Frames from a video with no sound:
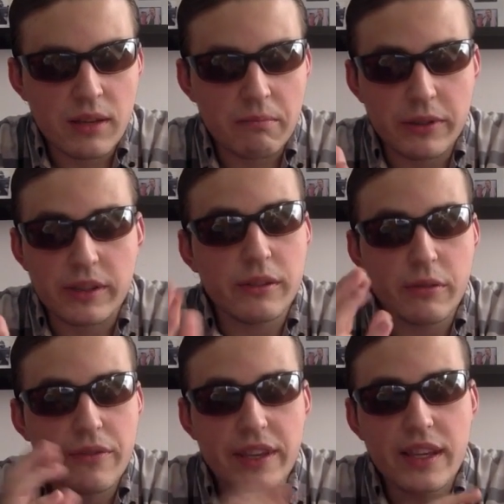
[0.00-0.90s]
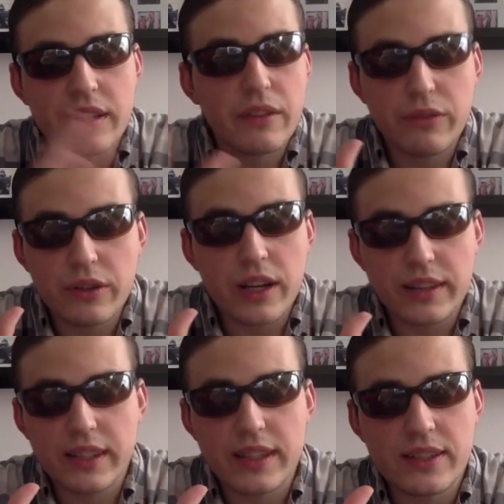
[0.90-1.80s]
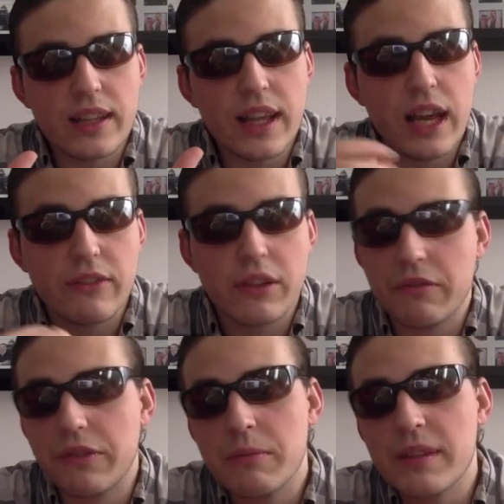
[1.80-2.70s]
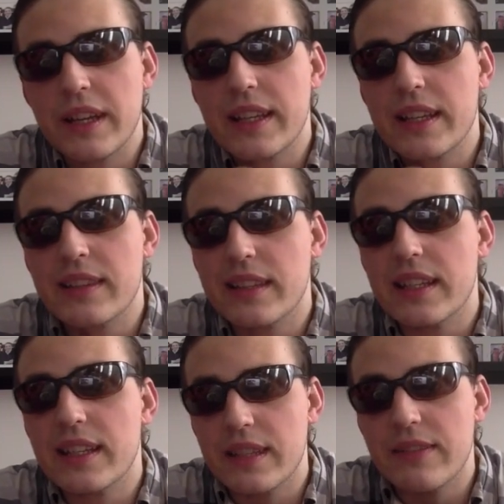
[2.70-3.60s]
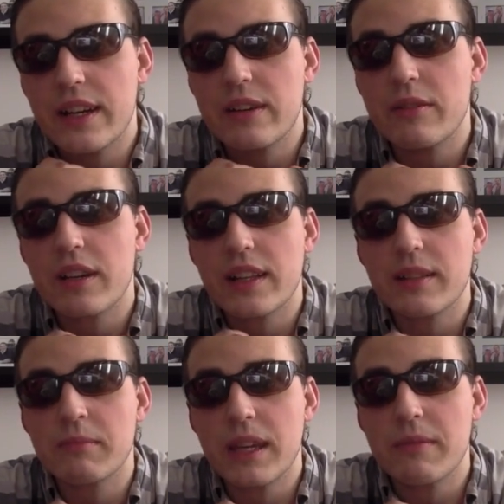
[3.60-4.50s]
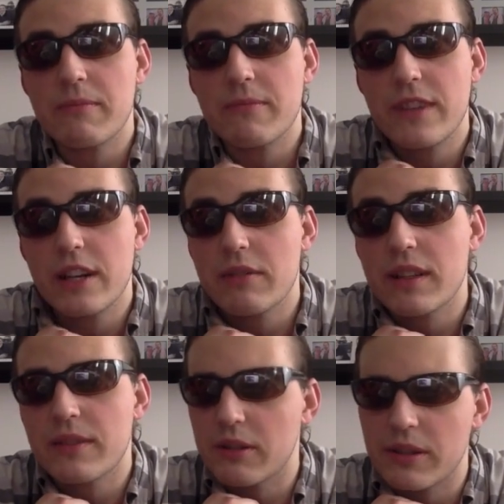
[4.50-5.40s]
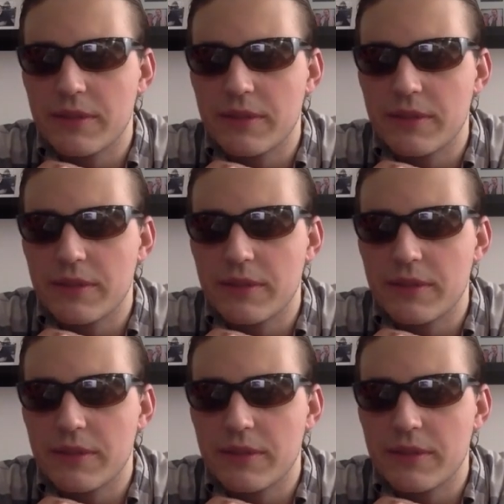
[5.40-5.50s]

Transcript: With the reveal that Furuta is alive, confirming that he very well